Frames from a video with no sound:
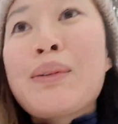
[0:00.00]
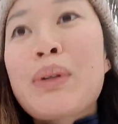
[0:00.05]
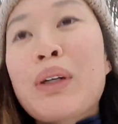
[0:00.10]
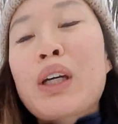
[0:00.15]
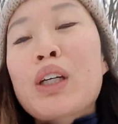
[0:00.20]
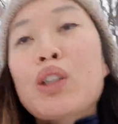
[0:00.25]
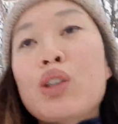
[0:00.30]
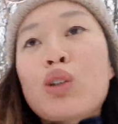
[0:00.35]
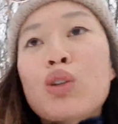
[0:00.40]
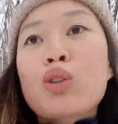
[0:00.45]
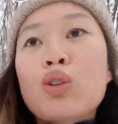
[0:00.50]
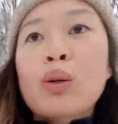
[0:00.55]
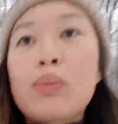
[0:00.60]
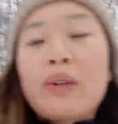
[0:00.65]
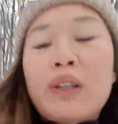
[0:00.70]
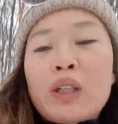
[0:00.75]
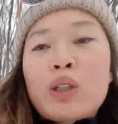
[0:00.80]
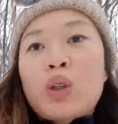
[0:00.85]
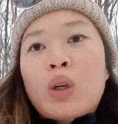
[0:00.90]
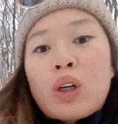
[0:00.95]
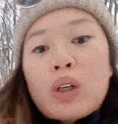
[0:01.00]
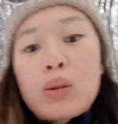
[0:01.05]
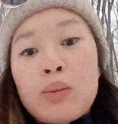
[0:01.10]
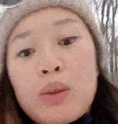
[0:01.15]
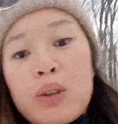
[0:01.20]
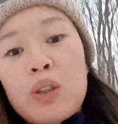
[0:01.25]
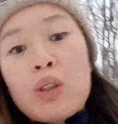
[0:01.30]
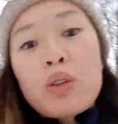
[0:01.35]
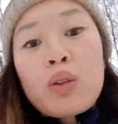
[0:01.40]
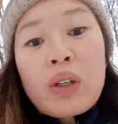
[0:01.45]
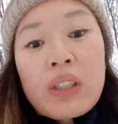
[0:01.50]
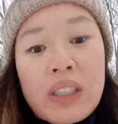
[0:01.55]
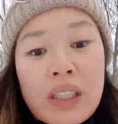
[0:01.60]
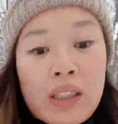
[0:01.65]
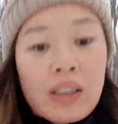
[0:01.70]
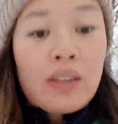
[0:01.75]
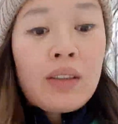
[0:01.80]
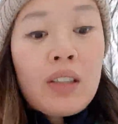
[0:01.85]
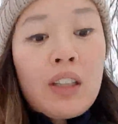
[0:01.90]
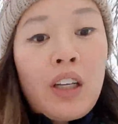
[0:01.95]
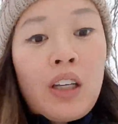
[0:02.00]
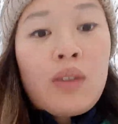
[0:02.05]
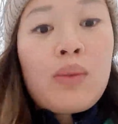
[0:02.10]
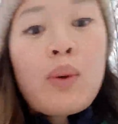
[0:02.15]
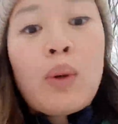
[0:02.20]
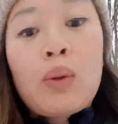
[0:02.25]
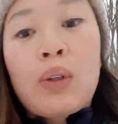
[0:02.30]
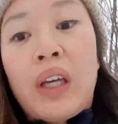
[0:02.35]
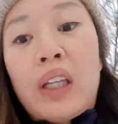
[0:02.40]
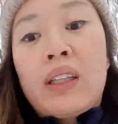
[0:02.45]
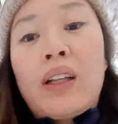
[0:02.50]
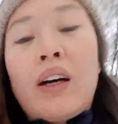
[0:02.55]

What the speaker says: because there's so many trails, but you know at the end of the day you won't get